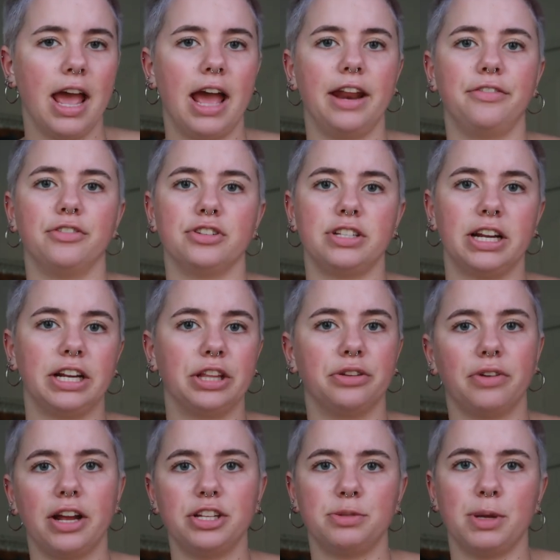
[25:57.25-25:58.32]
And if you're standing on the
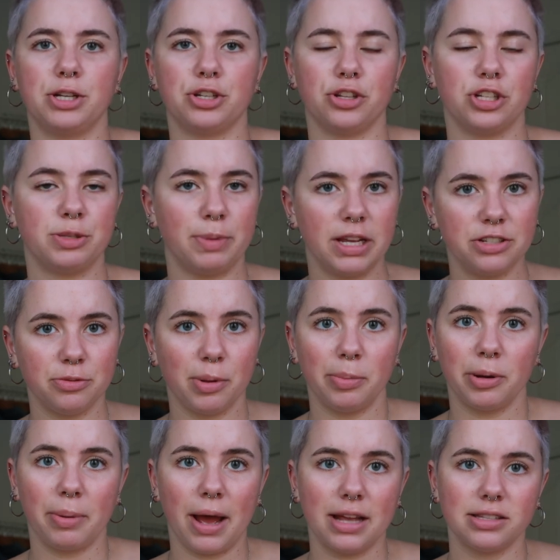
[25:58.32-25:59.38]
right, just make sure there's space for people
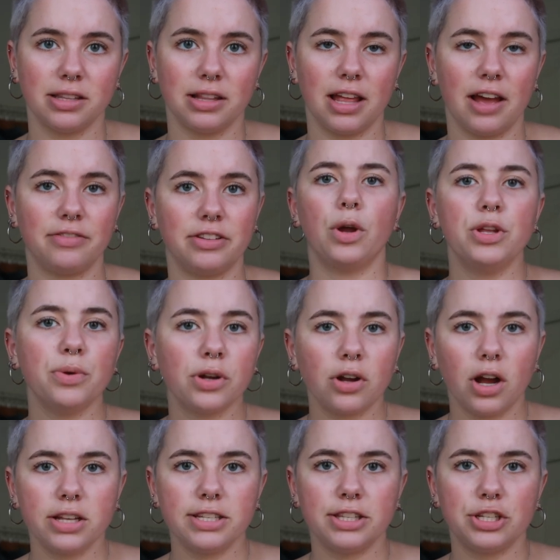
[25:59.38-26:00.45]
to pass on the left. When you're
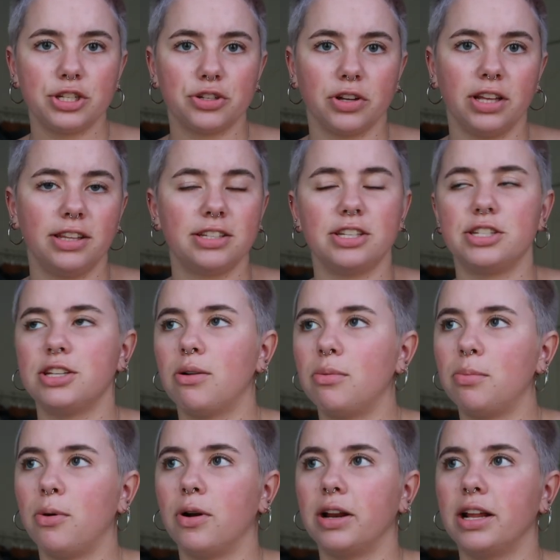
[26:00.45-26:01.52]
crossing the street, this is so
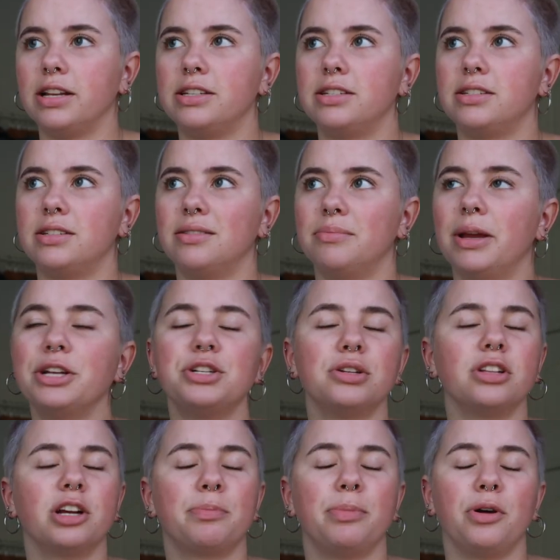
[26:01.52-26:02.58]
important. Make sure you
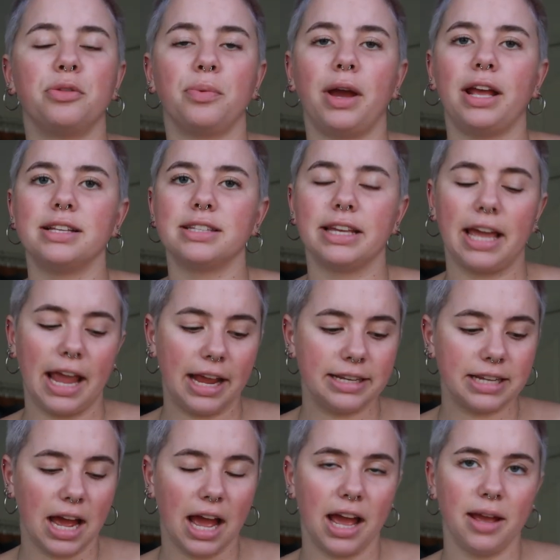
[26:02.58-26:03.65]
look both ways like 8
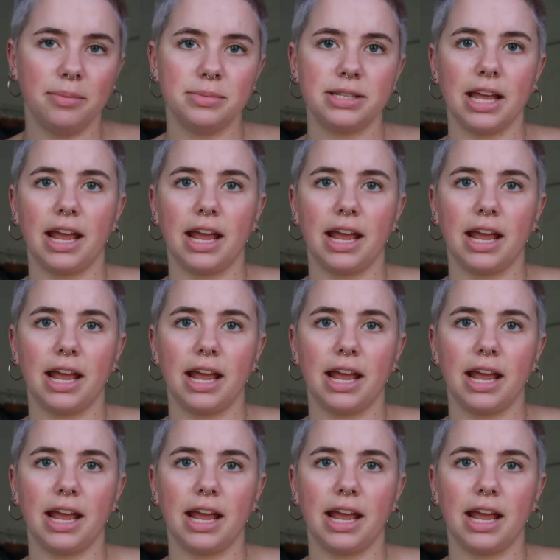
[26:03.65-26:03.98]
times.